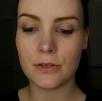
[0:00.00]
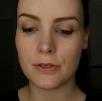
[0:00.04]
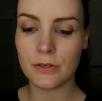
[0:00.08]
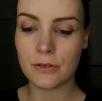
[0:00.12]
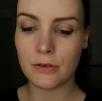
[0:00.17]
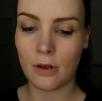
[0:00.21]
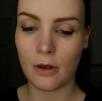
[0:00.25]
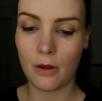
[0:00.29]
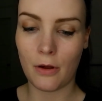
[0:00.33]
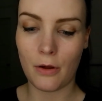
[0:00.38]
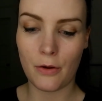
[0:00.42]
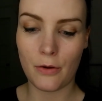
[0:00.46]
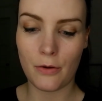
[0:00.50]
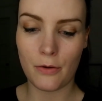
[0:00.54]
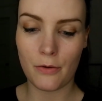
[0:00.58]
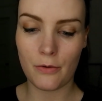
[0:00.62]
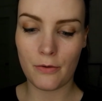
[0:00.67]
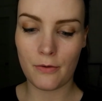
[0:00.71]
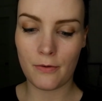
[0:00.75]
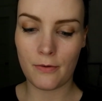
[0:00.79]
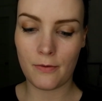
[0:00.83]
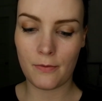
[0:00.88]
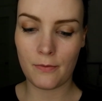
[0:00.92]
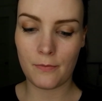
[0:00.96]
So I'm
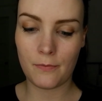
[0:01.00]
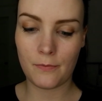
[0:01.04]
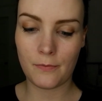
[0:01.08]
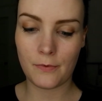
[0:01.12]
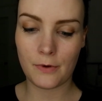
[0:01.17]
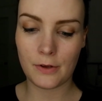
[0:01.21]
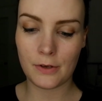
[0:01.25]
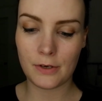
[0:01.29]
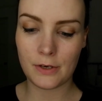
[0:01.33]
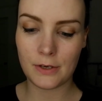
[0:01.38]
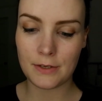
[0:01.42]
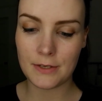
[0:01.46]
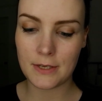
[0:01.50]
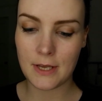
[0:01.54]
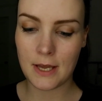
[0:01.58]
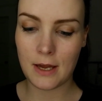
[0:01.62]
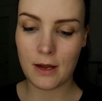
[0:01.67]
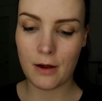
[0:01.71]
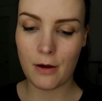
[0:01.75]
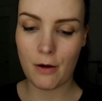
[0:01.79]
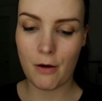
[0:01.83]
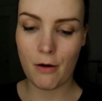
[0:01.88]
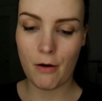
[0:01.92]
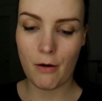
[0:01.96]
going to
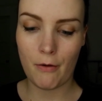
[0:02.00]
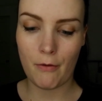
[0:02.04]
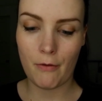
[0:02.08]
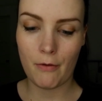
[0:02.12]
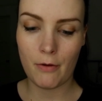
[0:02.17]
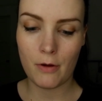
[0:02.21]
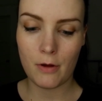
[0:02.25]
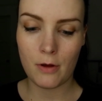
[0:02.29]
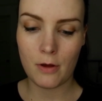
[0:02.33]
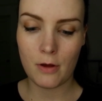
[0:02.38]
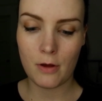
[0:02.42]
take our